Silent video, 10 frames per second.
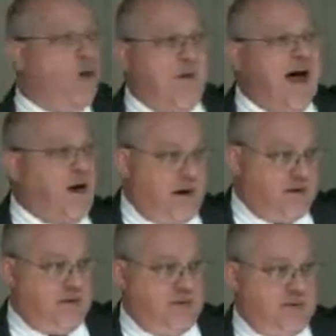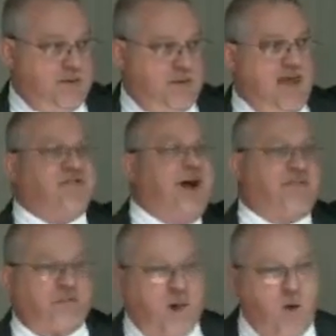Don't matter. That's
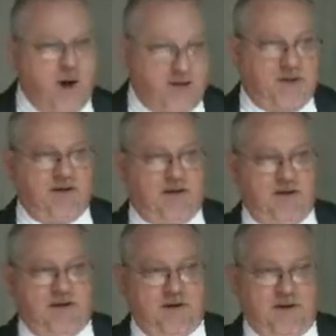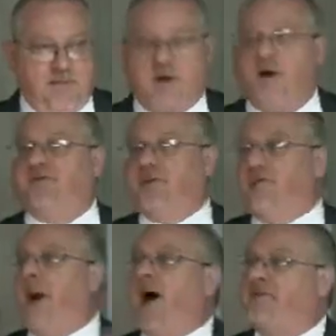not the point. Because the
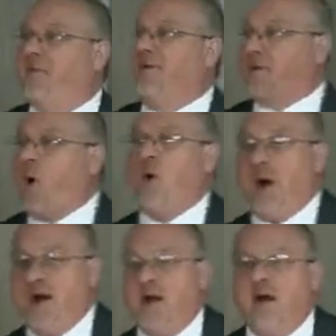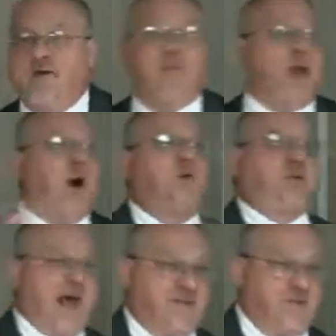apostle is quoting from the
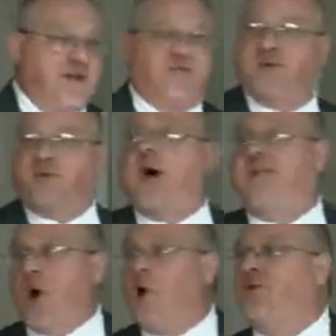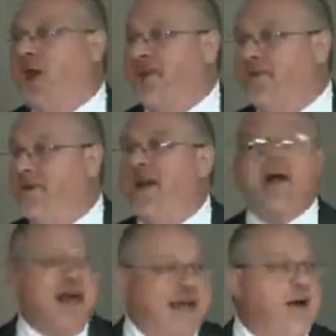Old Testament, so it's what the Old Testament
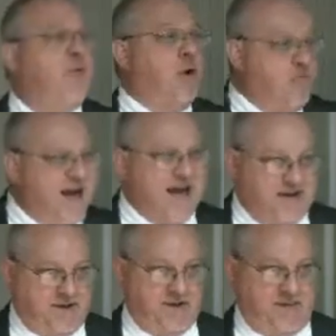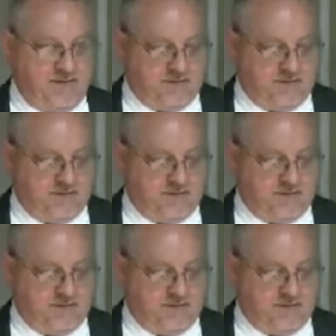Hebrew meant.